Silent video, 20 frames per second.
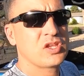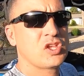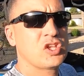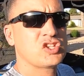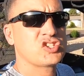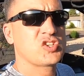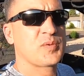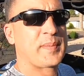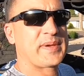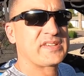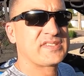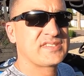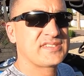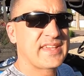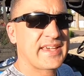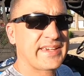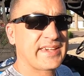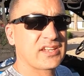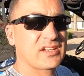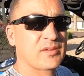So my
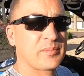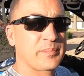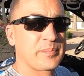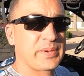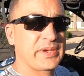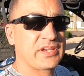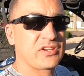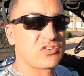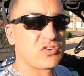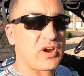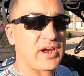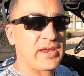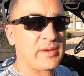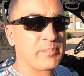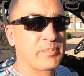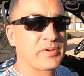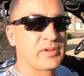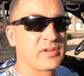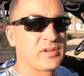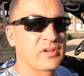second big gripe
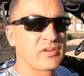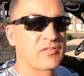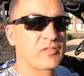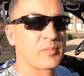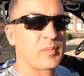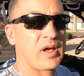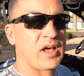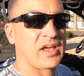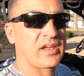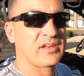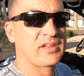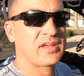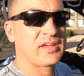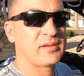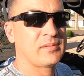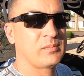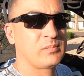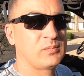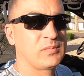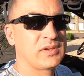from
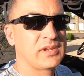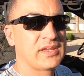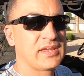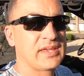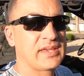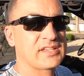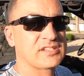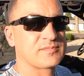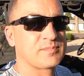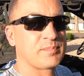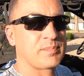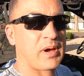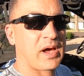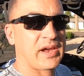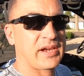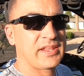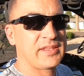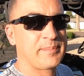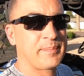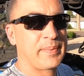Honda is
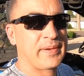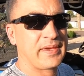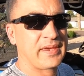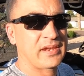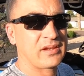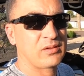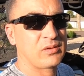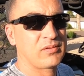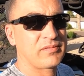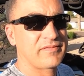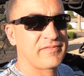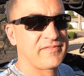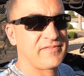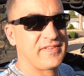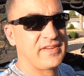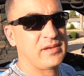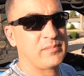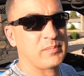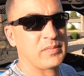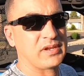body panel
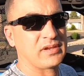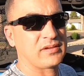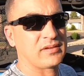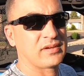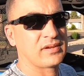fitment.